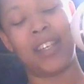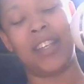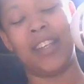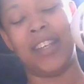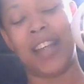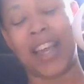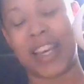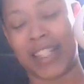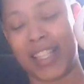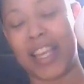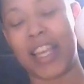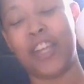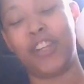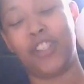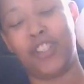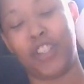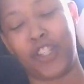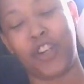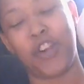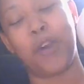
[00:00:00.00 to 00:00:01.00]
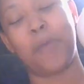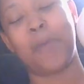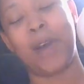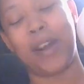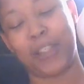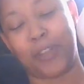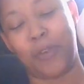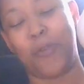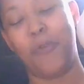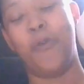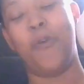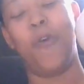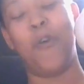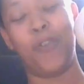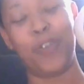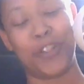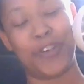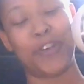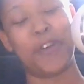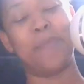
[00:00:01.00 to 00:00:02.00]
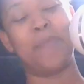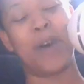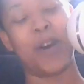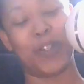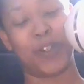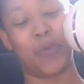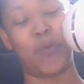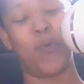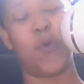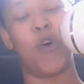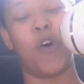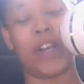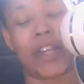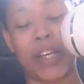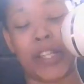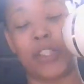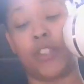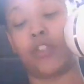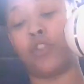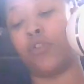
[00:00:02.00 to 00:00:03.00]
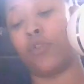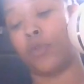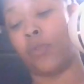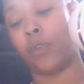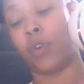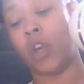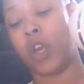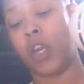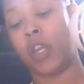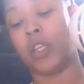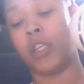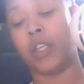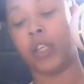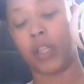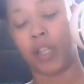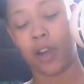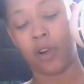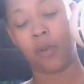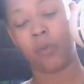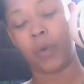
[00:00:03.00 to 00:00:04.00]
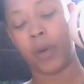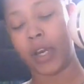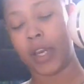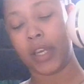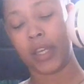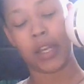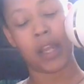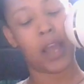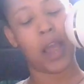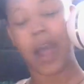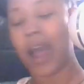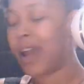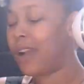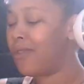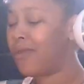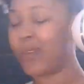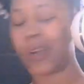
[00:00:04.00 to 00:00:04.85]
that's the energy you're about to you're about to walk into. You know what? I don't